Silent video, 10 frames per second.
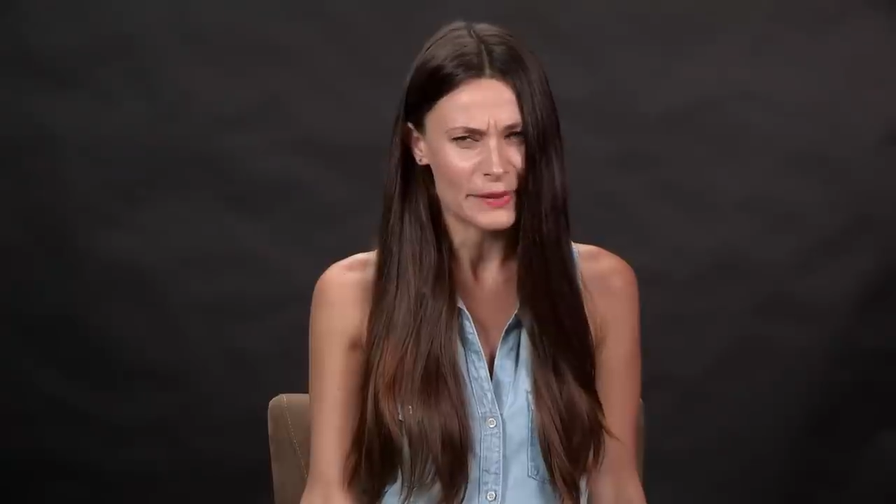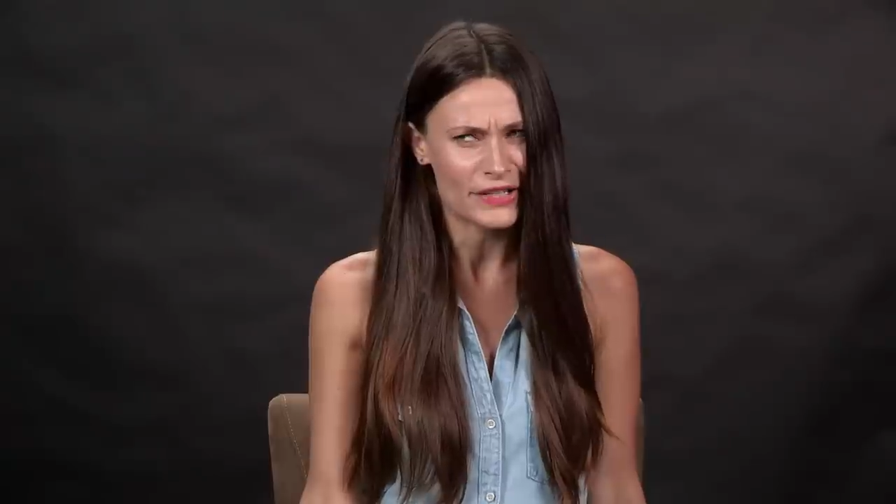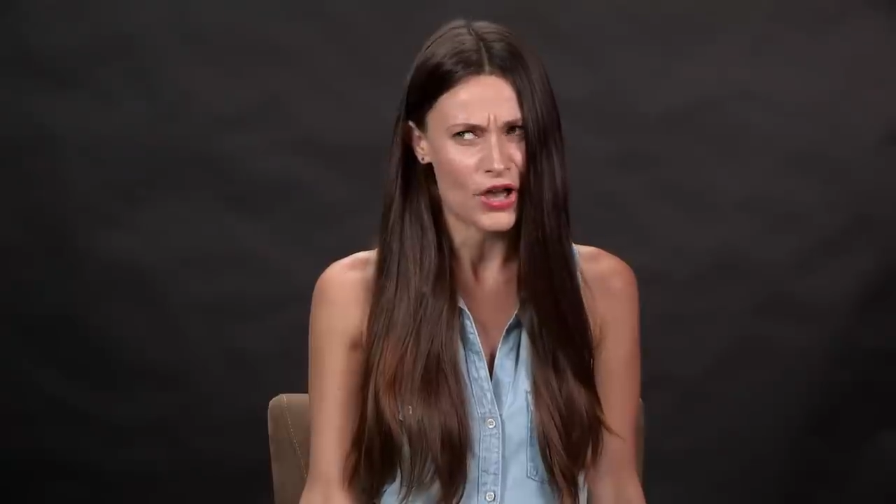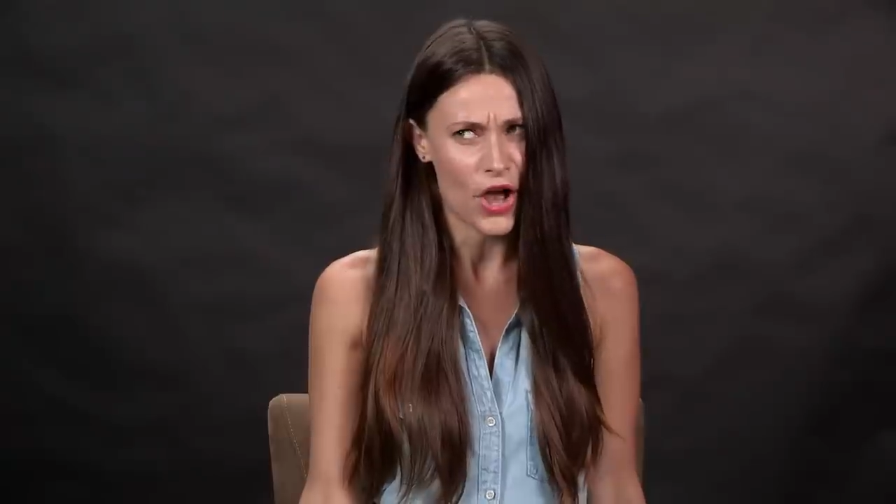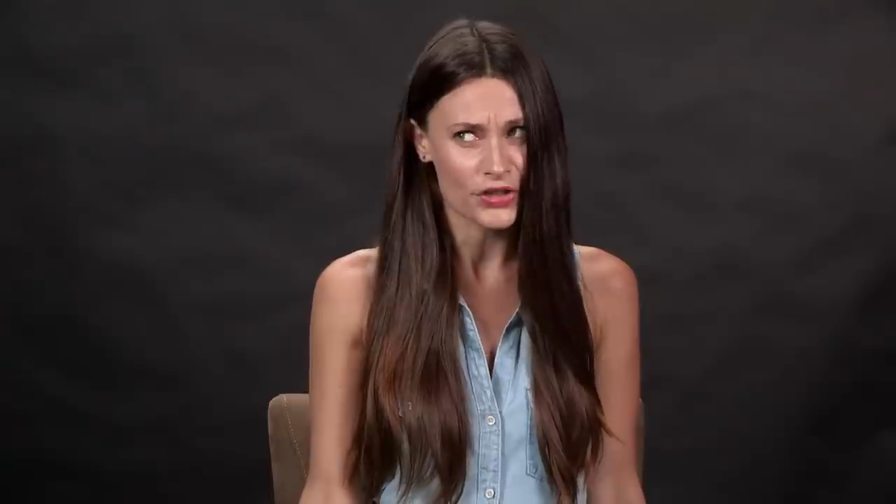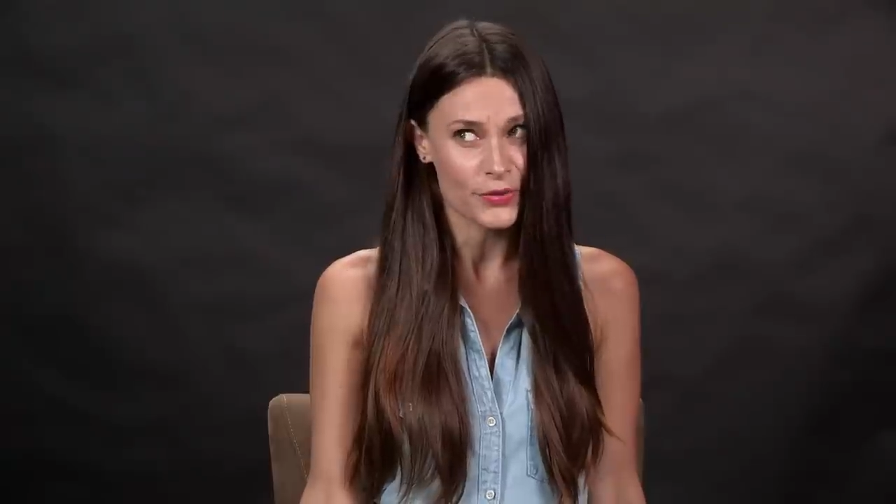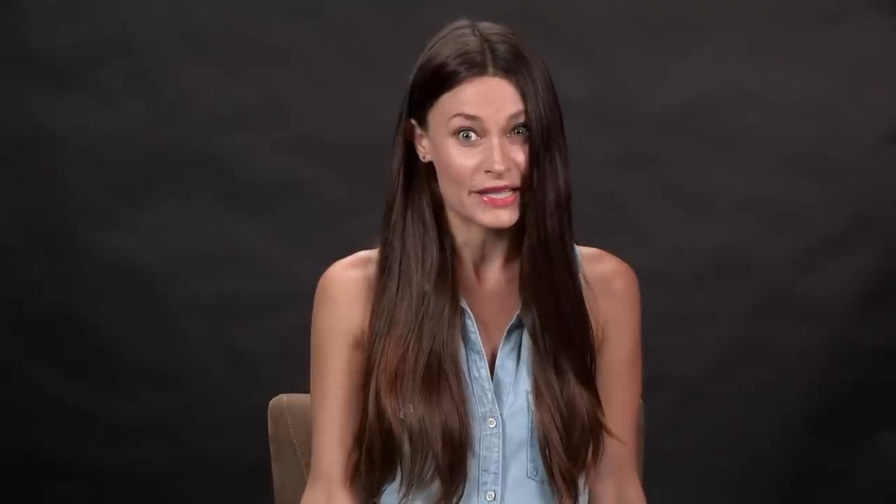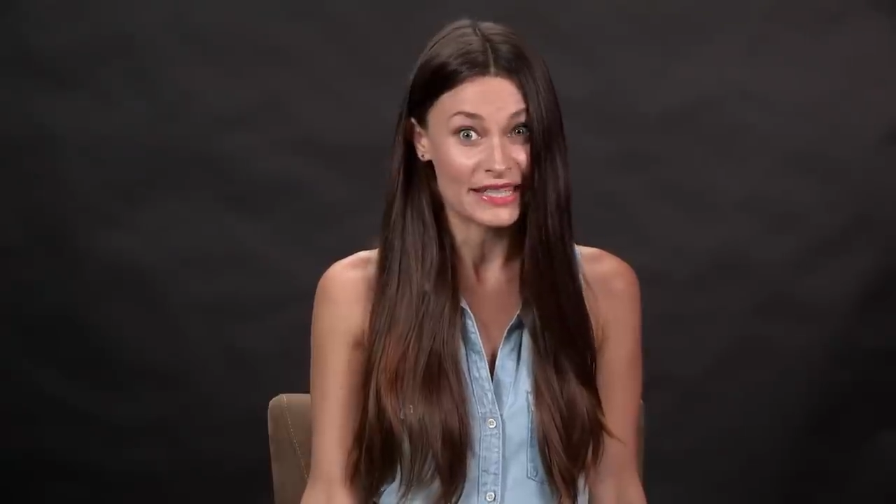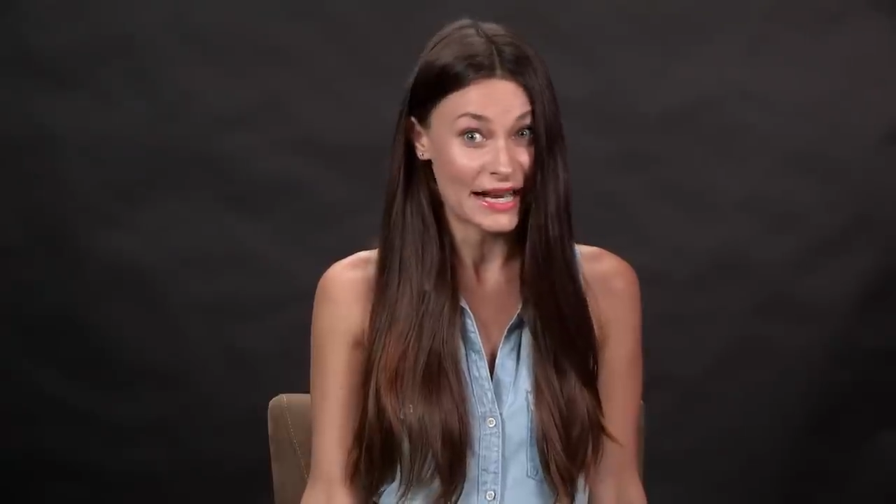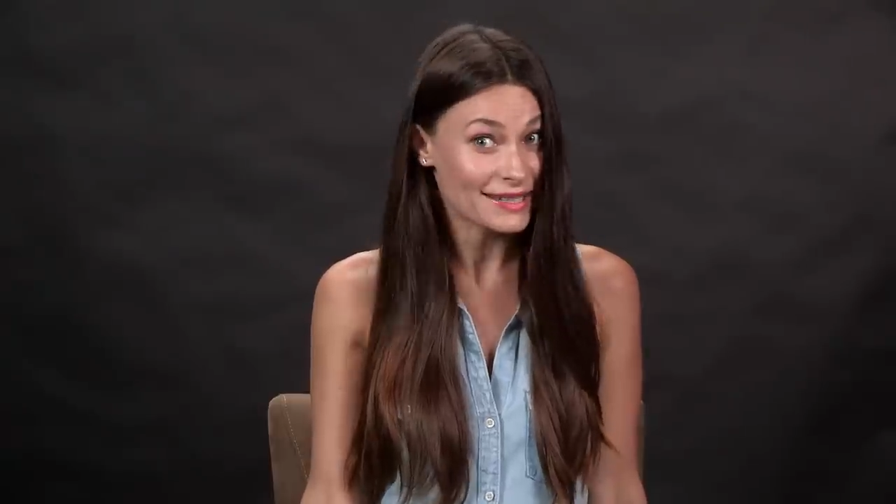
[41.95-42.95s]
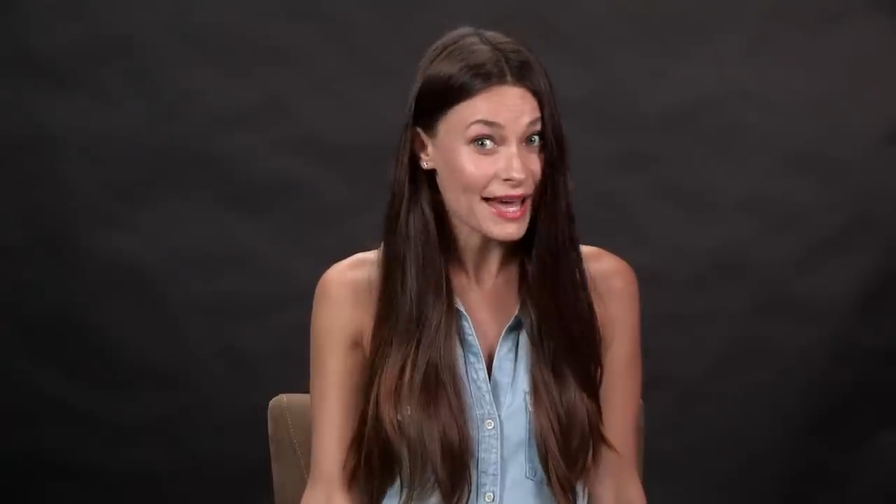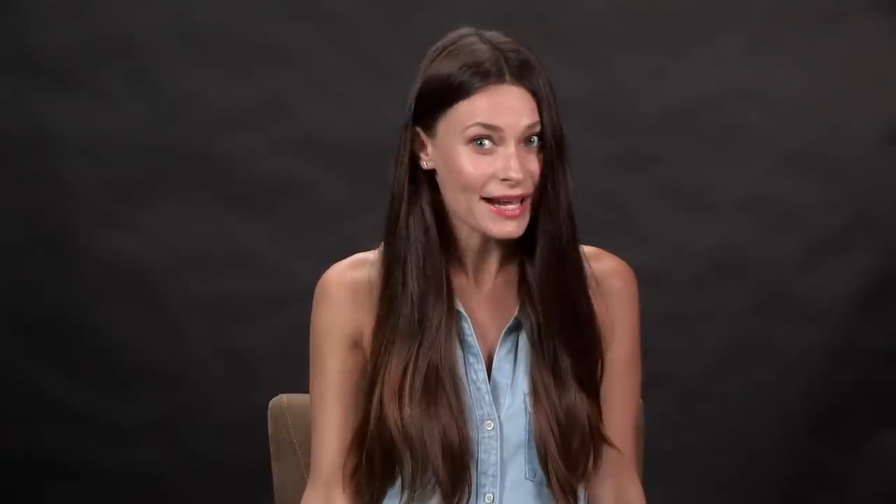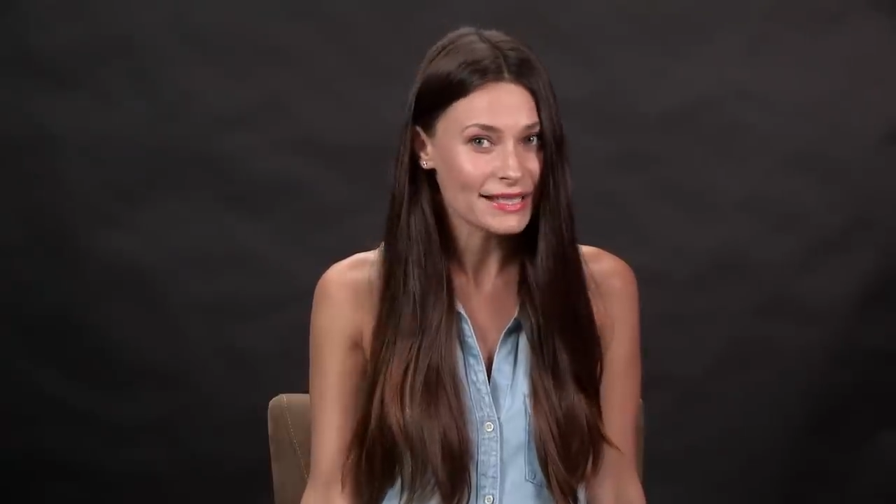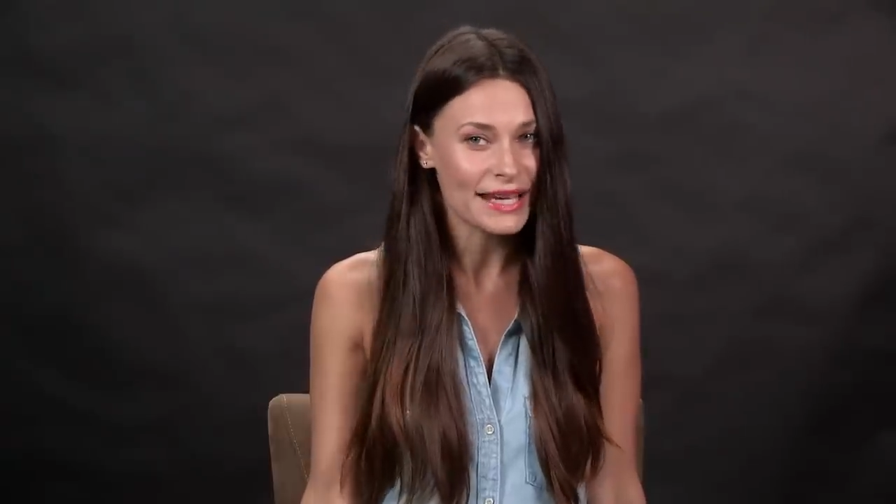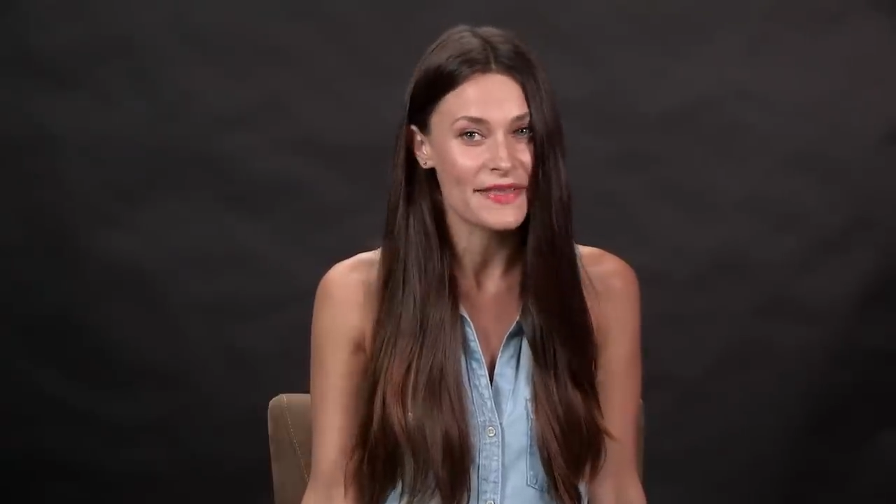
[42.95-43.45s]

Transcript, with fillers: but he's also a sex addict,